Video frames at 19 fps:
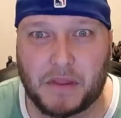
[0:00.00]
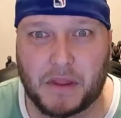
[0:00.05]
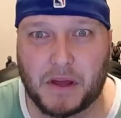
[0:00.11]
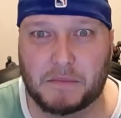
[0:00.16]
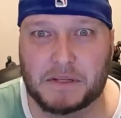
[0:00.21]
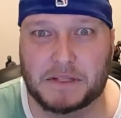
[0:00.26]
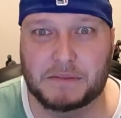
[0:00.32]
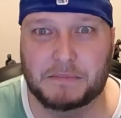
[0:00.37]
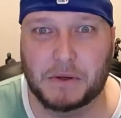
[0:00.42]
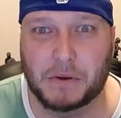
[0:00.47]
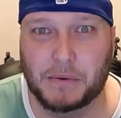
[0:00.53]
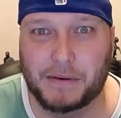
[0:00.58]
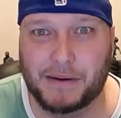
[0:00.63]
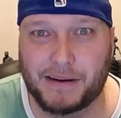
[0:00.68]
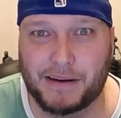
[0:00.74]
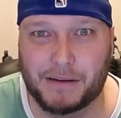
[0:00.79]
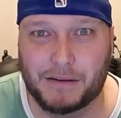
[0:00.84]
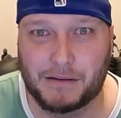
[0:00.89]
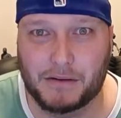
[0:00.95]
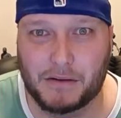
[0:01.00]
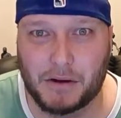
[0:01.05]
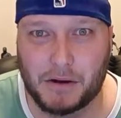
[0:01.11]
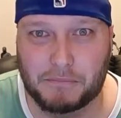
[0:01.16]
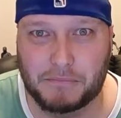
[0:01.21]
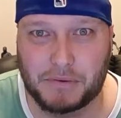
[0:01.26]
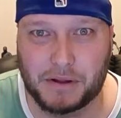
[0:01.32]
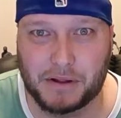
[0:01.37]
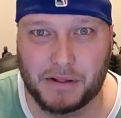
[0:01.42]
I must be good at it.
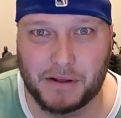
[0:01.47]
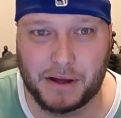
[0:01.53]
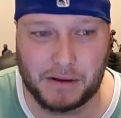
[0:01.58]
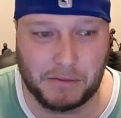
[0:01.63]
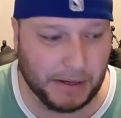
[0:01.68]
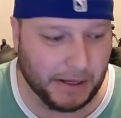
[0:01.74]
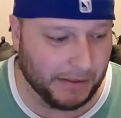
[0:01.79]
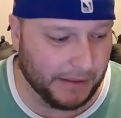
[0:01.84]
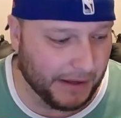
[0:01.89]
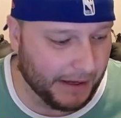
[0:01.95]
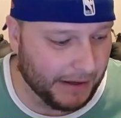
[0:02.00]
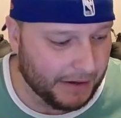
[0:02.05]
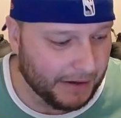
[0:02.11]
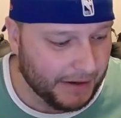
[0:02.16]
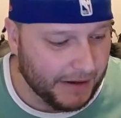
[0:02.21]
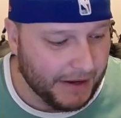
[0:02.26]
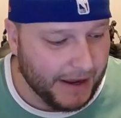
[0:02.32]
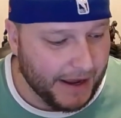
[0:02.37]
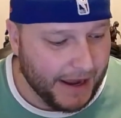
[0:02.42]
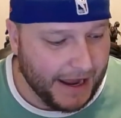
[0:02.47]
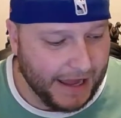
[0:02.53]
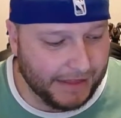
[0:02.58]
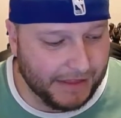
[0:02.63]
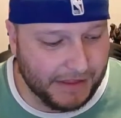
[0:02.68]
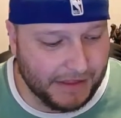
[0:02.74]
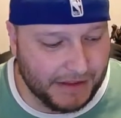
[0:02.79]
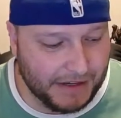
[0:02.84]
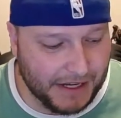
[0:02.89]
I'm pretty glad about that.
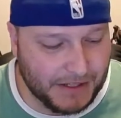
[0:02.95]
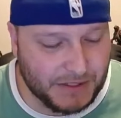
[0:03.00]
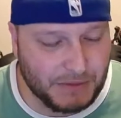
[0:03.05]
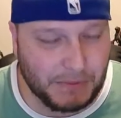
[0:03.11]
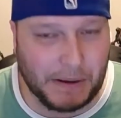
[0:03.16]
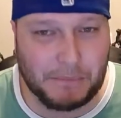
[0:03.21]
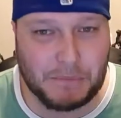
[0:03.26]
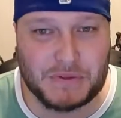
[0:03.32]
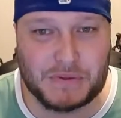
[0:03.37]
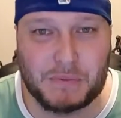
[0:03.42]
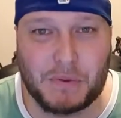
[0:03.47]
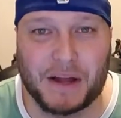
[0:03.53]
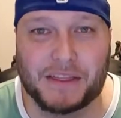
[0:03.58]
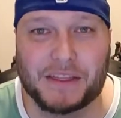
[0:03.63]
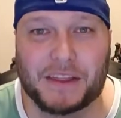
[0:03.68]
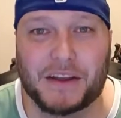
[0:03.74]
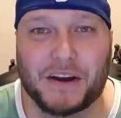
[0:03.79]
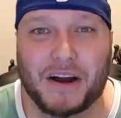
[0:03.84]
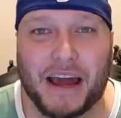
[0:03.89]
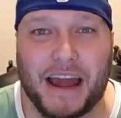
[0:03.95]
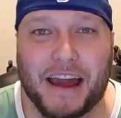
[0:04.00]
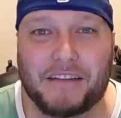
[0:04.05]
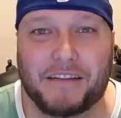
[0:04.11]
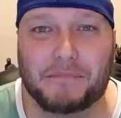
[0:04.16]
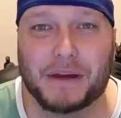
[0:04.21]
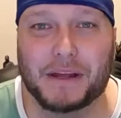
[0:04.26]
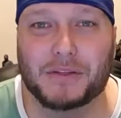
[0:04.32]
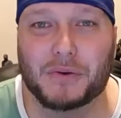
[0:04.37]
And then the next one was one that I
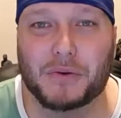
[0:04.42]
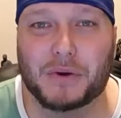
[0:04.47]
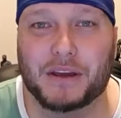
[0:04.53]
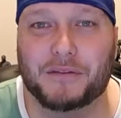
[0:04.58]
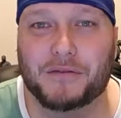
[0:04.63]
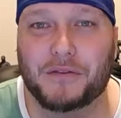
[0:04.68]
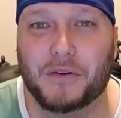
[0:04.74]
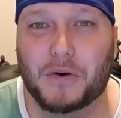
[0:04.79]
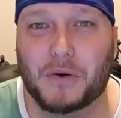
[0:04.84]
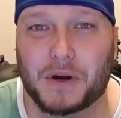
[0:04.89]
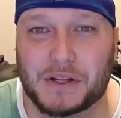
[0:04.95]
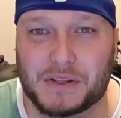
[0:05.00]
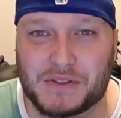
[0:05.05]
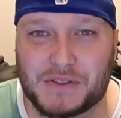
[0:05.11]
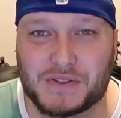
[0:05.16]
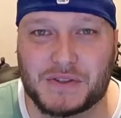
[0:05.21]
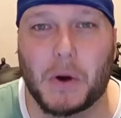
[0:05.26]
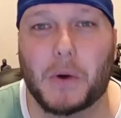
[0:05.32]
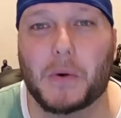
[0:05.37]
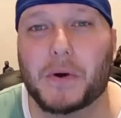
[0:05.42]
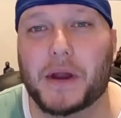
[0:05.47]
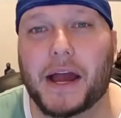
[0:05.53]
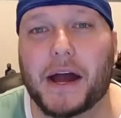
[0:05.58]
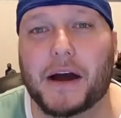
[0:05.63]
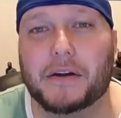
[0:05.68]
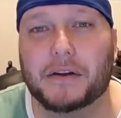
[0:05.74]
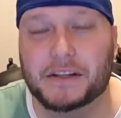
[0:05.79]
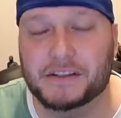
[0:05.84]
have been looking for. It's sold
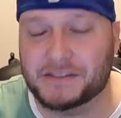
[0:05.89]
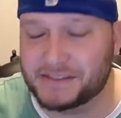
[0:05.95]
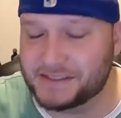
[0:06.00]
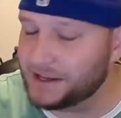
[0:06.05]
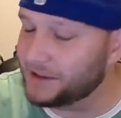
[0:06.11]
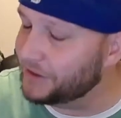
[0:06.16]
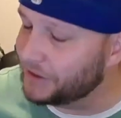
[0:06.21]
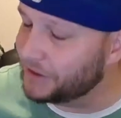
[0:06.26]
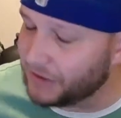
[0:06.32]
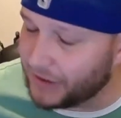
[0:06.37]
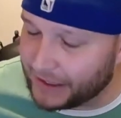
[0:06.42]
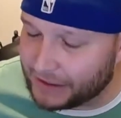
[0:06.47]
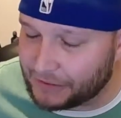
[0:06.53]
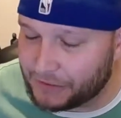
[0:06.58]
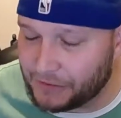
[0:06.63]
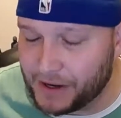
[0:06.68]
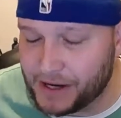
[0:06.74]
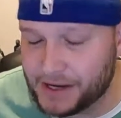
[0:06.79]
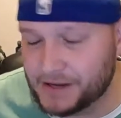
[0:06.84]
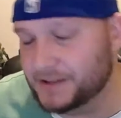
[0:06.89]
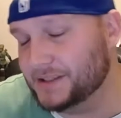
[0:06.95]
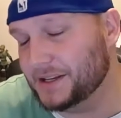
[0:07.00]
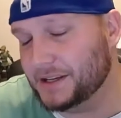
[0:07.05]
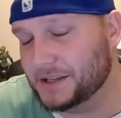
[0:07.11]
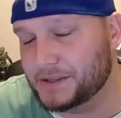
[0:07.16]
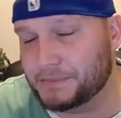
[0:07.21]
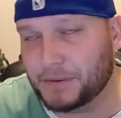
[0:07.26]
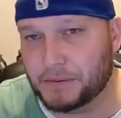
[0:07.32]
out. It's selling like
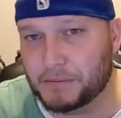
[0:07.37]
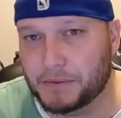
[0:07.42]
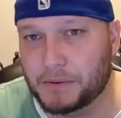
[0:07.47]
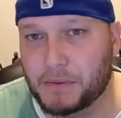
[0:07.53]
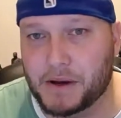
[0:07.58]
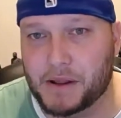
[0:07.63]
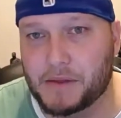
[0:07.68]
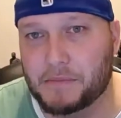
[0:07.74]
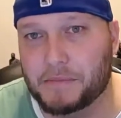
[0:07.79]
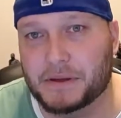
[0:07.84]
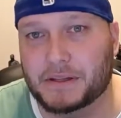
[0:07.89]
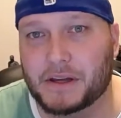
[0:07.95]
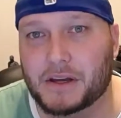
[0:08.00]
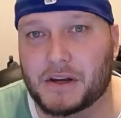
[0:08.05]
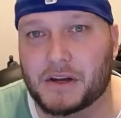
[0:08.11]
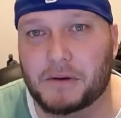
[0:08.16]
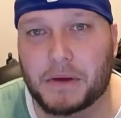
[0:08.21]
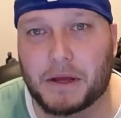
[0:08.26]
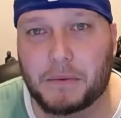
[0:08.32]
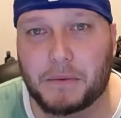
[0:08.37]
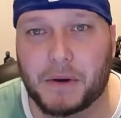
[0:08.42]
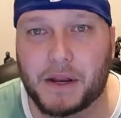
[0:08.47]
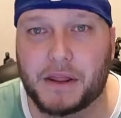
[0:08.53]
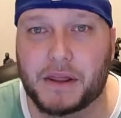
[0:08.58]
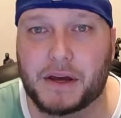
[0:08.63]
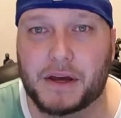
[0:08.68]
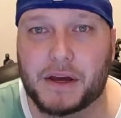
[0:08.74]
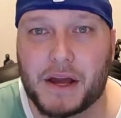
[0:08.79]
crazy. It's probably going to be one
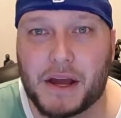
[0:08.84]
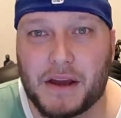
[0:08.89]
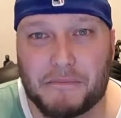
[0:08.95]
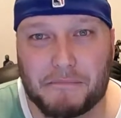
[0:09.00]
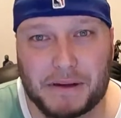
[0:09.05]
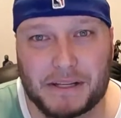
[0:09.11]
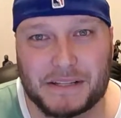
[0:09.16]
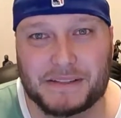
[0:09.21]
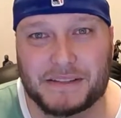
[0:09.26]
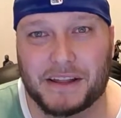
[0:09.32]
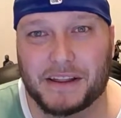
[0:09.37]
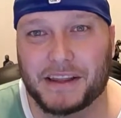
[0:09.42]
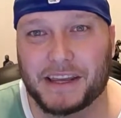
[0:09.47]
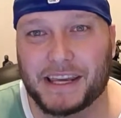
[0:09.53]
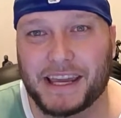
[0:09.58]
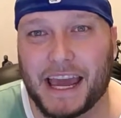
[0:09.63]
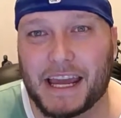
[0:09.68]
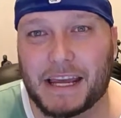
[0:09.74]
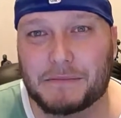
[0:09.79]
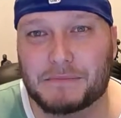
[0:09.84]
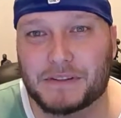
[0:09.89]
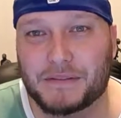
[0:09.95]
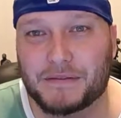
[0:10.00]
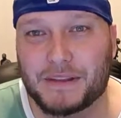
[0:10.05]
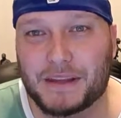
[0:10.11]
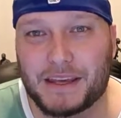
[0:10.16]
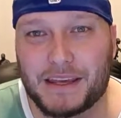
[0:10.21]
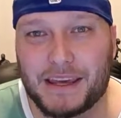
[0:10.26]
of the best-selling
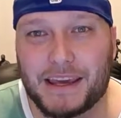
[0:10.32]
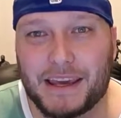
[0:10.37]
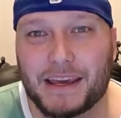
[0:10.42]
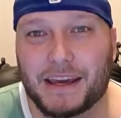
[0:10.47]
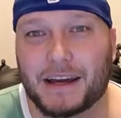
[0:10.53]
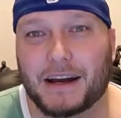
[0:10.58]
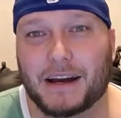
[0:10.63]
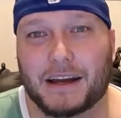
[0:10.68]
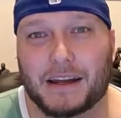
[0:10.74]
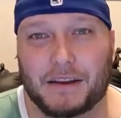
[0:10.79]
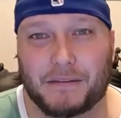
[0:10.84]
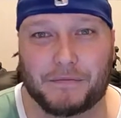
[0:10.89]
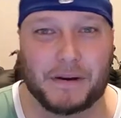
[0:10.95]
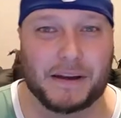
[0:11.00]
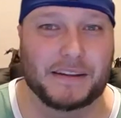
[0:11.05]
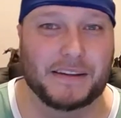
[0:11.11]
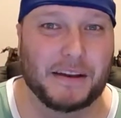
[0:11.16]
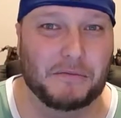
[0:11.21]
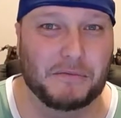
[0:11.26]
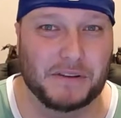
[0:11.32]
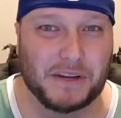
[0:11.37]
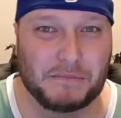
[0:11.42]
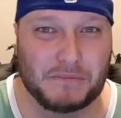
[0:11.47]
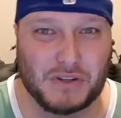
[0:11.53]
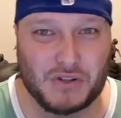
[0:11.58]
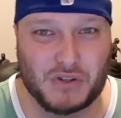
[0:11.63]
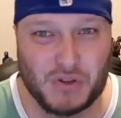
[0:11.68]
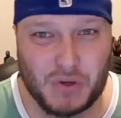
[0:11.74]
games of the year if Red Dead
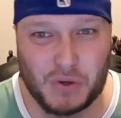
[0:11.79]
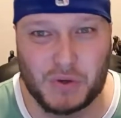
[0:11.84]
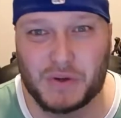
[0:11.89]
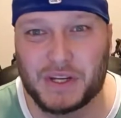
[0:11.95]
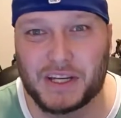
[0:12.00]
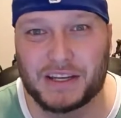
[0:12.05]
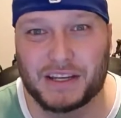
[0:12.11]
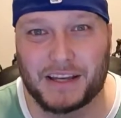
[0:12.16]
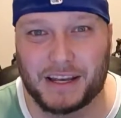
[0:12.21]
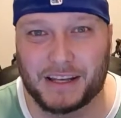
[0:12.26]
Redemption 2